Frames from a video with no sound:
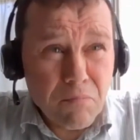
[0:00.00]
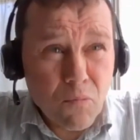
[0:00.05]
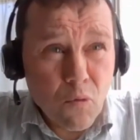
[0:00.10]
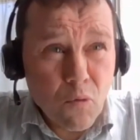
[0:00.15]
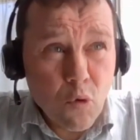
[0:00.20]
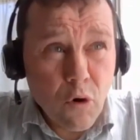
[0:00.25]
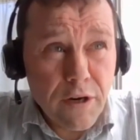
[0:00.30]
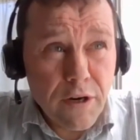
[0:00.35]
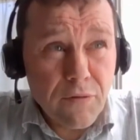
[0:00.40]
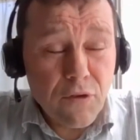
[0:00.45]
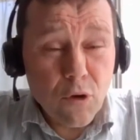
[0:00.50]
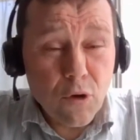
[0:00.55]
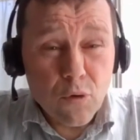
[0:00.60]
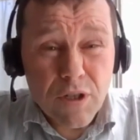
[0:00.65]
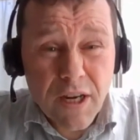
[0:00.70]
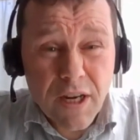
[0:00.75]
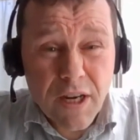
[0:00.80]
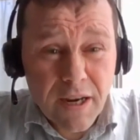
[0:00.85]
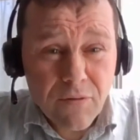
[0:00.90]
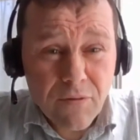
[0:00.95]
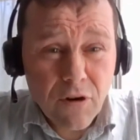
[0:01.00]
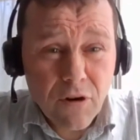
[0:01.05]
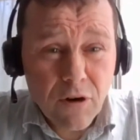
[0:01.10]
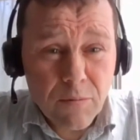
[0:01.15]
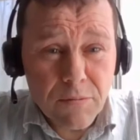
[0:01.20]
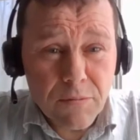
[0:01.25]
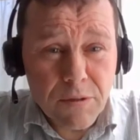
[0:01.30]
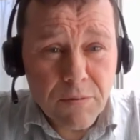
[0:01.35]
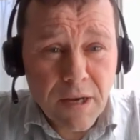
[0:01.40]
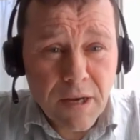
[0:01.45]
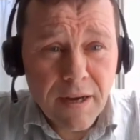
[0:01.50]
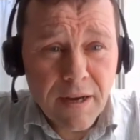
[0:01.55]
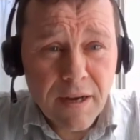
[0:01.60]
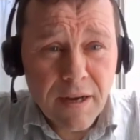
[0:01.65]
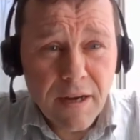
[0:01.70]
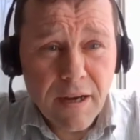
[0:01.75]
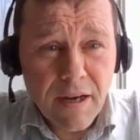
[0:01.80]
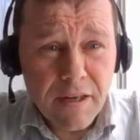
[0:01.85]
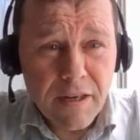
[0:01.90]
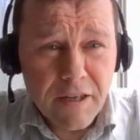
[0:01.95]
Quite a few tech firms
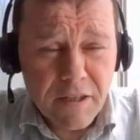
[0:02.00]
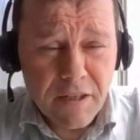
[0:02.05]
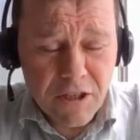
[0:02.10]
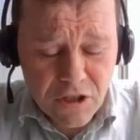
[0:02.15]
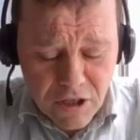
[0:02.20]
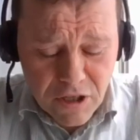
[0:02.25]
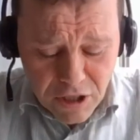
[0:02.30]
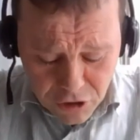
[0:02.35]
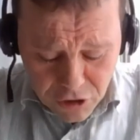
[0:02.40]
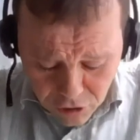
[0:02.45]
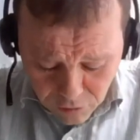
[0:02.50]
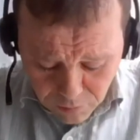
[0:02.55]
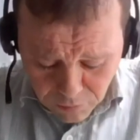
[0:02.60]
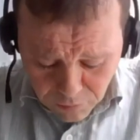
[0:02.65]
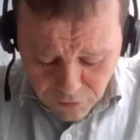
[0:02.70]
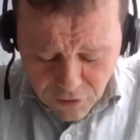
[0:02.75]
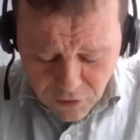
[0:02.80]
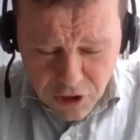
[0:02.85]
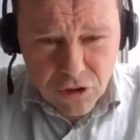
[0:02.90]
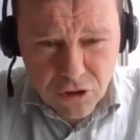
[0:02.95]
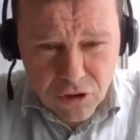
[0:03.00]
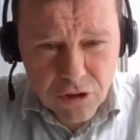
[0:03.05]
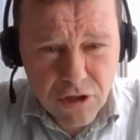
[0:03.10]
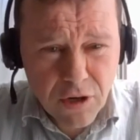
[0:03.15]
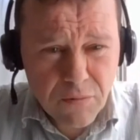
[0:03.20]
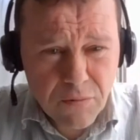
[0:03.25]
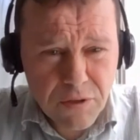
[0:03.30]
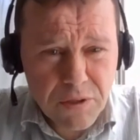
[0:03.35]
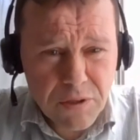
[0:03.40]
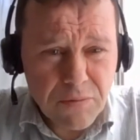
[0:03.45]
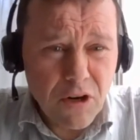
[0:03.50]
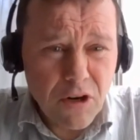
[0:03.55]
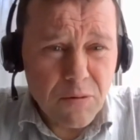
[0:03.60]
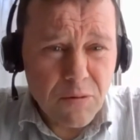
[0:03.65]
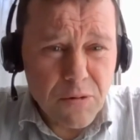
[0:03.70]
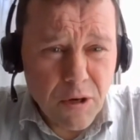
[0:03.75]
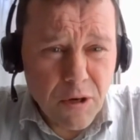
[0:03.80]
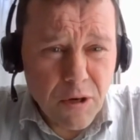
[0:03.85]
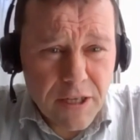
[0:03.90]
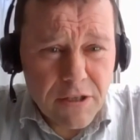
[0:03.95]
and international professional service
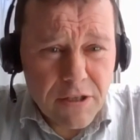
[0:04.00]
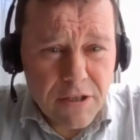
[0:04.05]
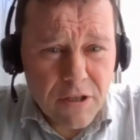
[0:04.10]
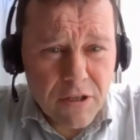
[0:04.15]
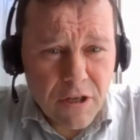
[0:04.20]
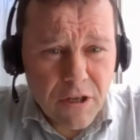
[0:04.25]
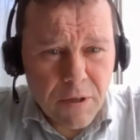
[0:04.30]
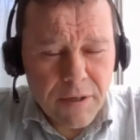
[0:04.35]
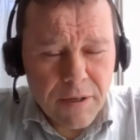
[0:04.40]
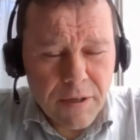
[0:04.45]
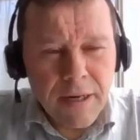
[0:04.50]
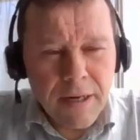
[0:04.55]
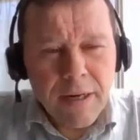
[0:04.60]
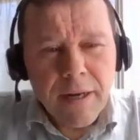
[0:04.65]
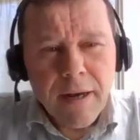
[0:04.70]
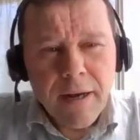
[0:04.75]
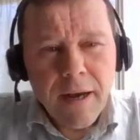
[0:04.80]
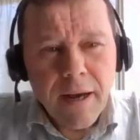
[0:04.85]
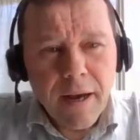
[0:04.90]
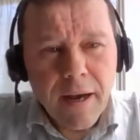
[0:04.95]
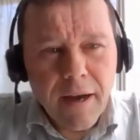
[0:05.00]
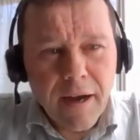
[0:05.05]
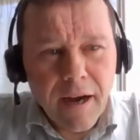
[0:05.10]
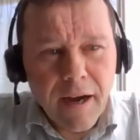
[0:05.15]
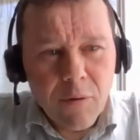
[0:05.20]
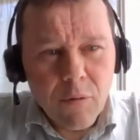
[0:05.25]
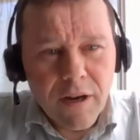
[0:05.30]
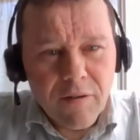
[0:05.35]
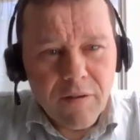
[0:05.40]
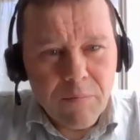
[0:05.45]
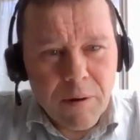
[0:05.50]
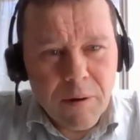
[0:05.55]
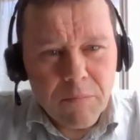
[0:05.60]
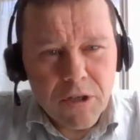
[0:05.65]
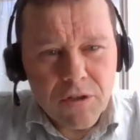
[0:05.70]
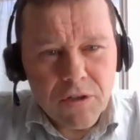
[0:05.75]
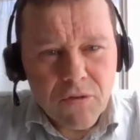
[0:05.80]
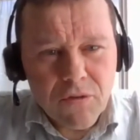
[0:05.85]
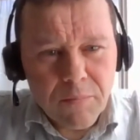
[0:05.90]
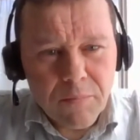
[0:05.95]
firms are based in Dublin, and we have
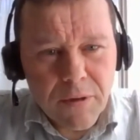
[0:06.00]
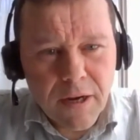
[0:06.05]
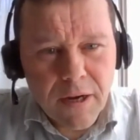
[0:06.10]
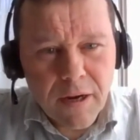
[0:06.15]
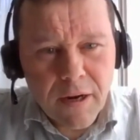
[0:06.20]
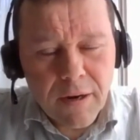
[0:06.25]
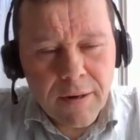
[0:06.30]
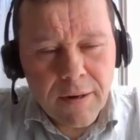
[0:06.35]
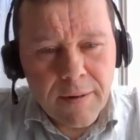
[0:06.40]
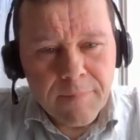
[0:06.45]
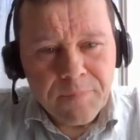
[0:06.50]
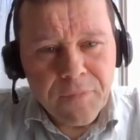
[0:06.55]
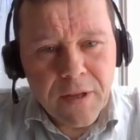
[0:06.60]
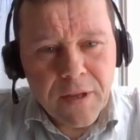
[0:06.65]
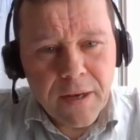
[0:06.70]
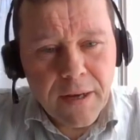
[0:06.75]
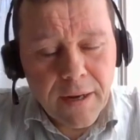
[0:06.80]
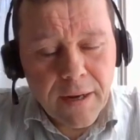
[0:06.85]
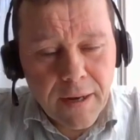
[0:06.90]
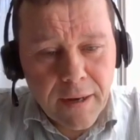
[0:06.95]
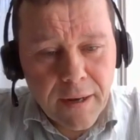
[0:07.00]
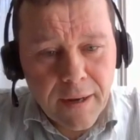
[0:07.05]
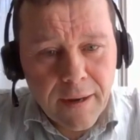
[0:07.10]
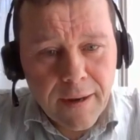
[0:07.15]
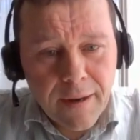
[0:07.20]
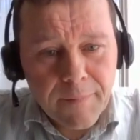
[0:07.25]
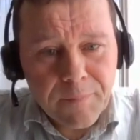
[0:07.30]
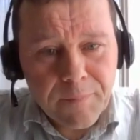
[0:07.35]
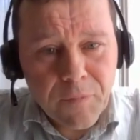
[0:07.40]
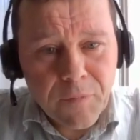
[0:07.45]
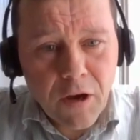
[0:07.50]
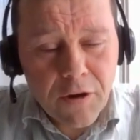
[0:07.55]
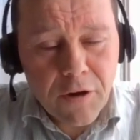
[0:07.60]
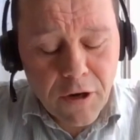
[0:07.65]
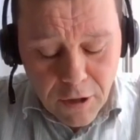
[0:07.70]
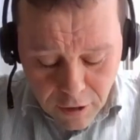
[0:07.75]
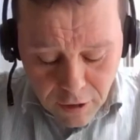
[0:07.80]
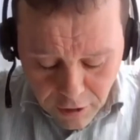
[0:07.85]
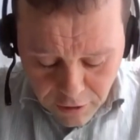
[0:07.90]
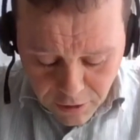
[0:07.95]
members from there on
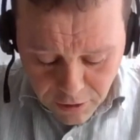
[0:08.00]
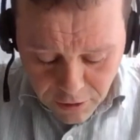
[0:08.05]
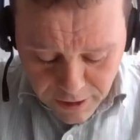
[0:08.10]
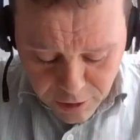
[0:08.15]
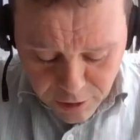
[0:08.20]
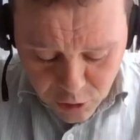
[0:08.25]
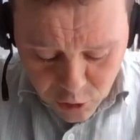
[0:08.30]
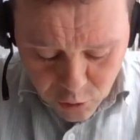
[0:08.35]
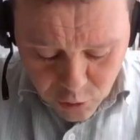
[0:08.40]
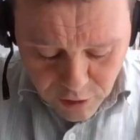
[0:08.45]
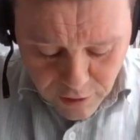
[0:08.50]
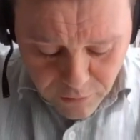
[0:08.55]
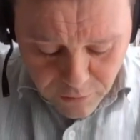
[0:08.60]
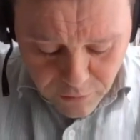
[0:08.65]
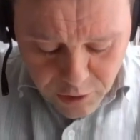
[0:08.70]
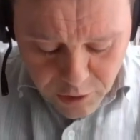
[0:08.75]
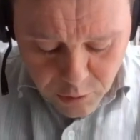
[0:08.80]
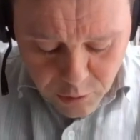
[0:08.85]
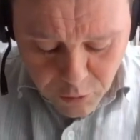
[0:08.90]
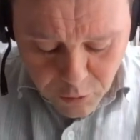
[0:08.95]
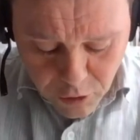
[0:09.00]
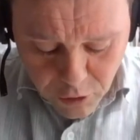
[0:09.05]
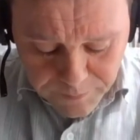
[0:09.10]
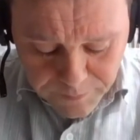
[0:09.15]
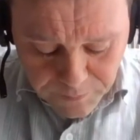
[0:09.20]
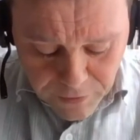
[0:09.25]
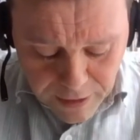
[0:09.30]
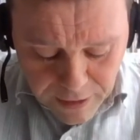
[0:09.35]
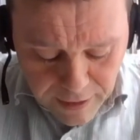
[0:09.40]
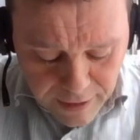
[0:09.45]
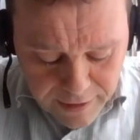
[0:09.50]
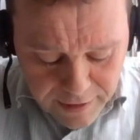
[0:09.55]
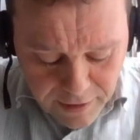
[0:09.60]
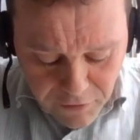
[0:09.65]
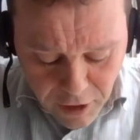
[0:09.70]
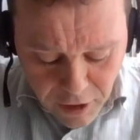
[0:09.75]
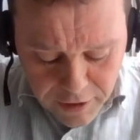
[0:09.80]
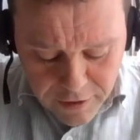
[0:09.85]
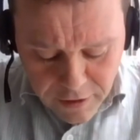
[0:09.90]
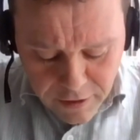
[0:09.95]
our industry advisory board. And they've
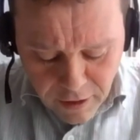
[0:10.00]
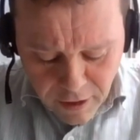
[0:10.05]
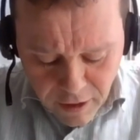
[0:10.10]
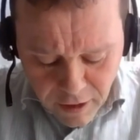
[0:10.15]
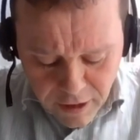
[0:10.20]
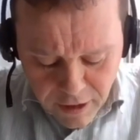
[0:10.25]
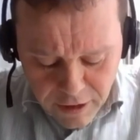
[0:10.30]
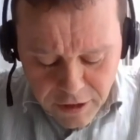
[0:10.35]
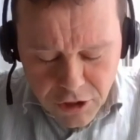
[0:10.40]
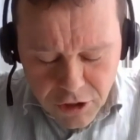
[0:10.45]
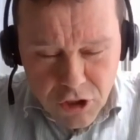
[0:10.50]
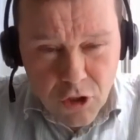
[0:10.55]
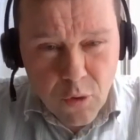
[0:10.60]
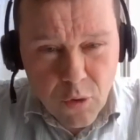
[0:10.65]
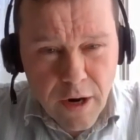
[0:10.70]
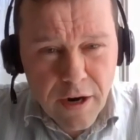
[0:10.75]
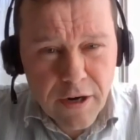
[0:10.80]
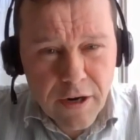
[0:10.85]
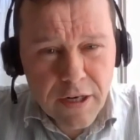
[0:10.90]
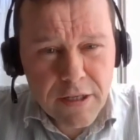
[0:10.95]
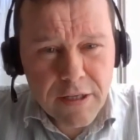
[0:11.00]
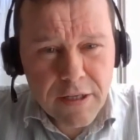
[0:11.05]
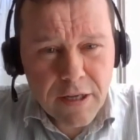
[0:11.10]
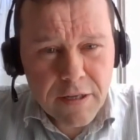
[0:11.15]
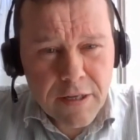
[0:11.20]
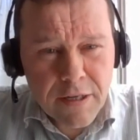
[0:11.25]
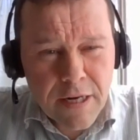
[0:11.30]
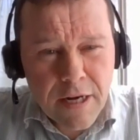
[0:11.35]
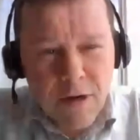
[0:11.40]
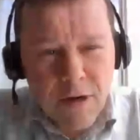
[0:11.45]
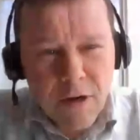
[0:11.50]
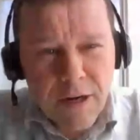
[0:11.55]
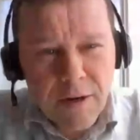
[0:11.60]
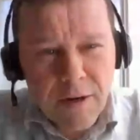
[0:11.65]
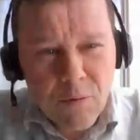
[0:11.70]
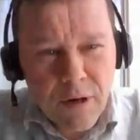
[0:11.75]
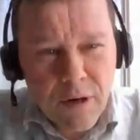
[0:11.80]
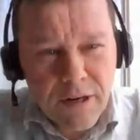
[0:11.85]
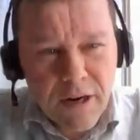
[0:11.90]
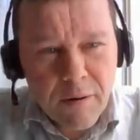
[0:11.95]
highlighted two areas that,
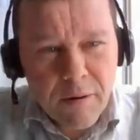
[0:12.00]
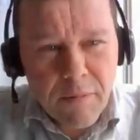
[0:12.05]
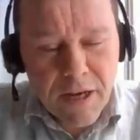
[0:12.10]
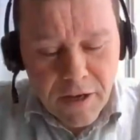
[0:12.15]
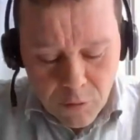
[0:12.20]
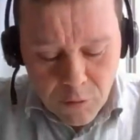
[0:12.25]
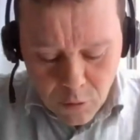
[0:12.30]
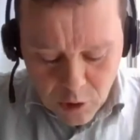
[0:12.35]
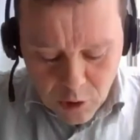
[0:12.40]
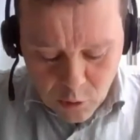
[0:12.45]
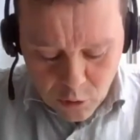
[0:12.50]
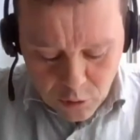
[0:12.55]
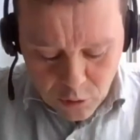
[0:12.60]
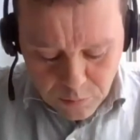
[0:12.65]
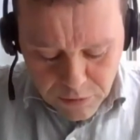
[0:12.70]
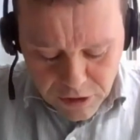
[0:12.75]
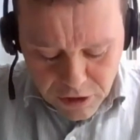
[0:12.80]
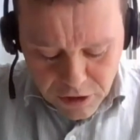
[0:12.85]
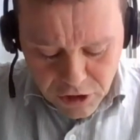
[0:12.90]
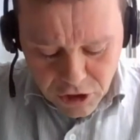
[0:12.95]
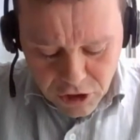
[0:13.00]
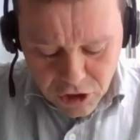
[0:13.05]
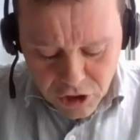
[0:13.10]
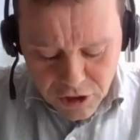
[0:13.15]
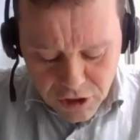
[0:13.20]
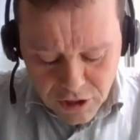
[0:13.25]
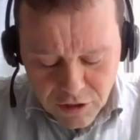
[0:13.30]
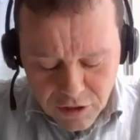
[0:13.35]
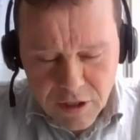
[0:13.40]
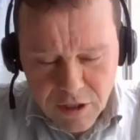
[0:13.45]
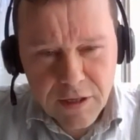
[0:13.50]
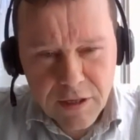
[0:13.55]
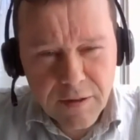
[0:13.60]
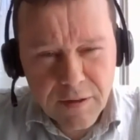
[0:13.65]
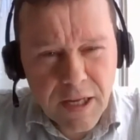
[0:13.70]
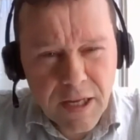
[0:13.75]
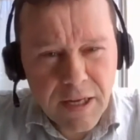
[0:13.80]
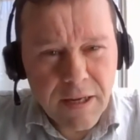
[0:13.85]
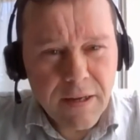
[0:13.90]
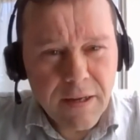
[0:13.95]
when they're making recruitment decisions, that they
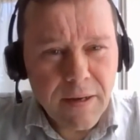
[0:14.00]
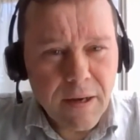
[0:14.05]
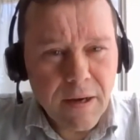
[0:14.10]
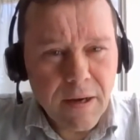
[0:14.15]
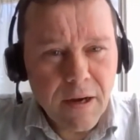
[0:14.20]
think